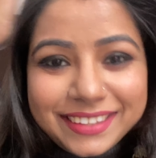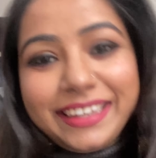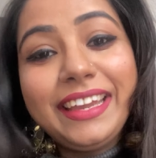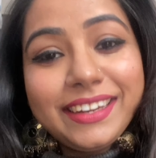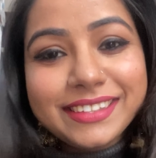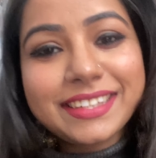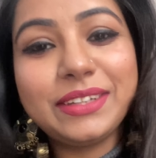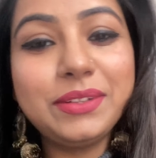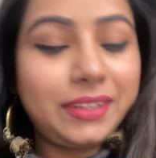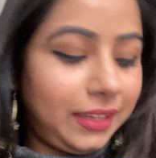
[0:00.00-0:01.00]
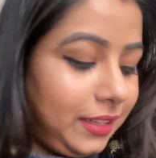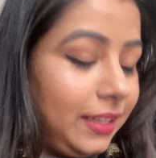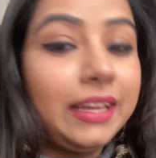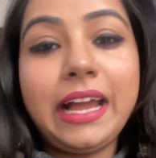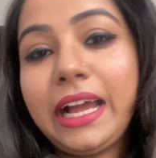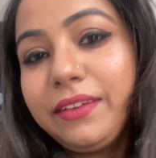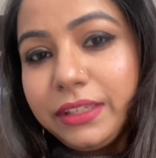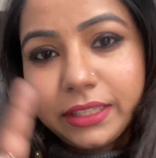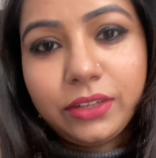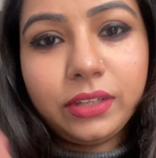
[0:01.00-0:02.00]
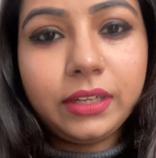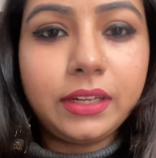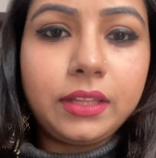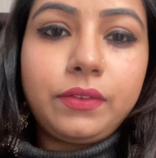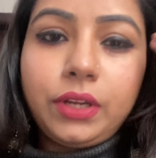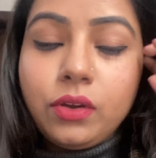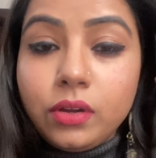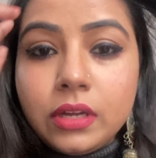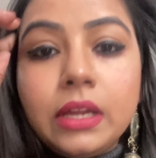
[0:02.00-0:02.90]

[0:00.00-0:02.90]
hairs look, I will tell you in another video.